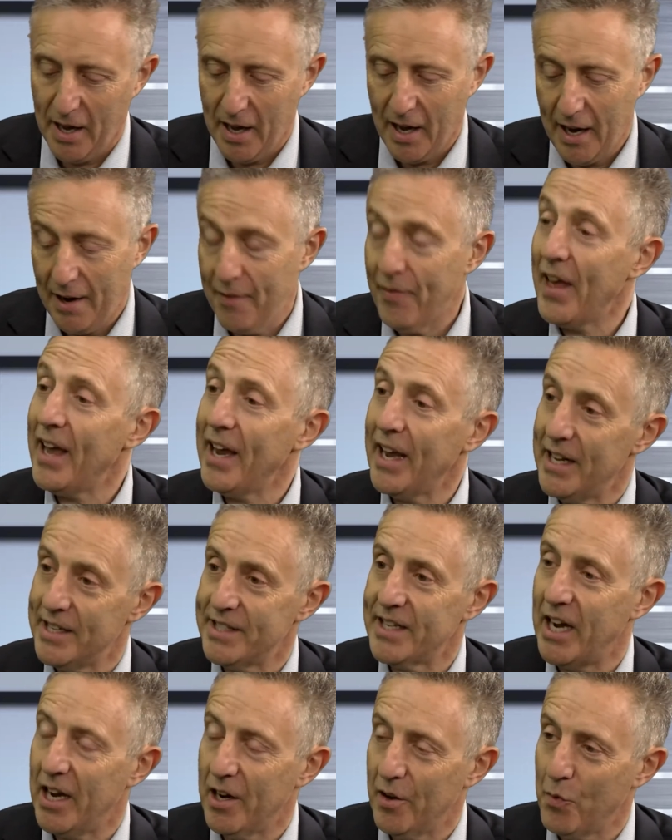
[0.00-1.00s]
If that gets
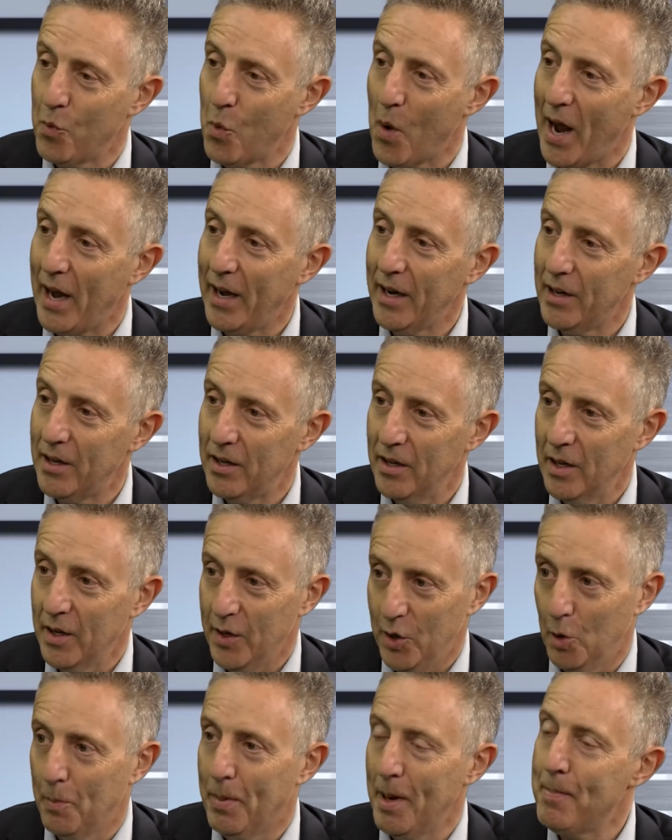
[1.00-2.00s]
out of whack,
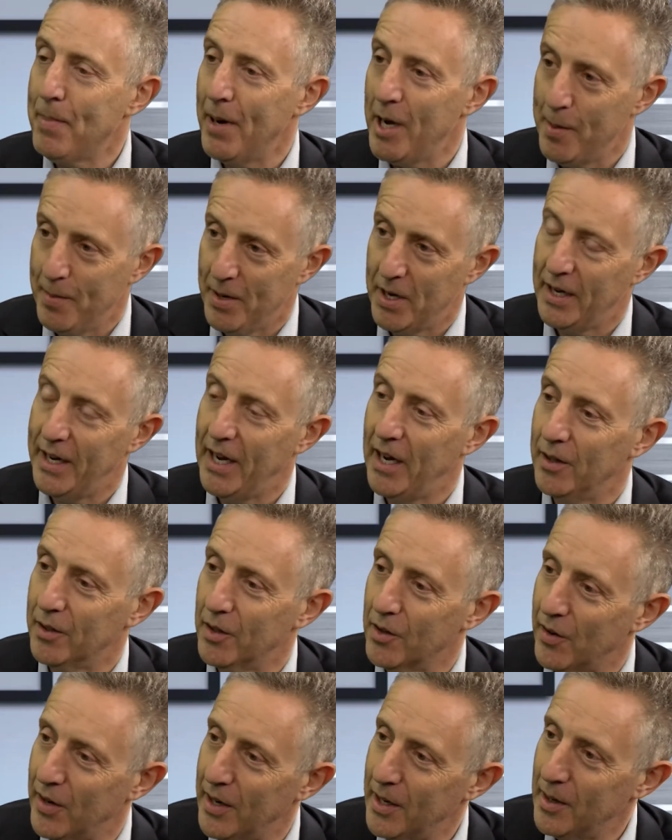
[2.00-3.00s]
you'll be permanently
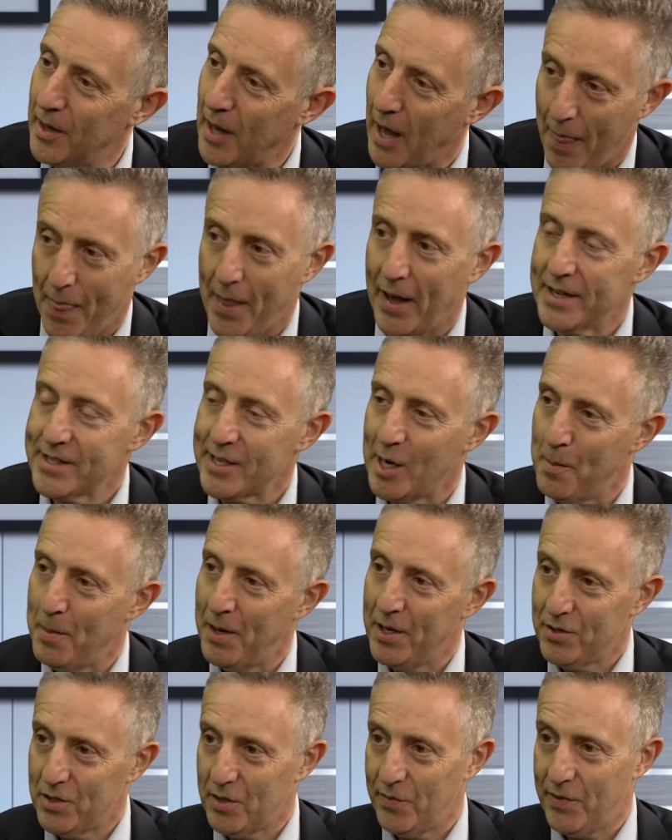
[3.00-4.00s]
hungry. And that's how most of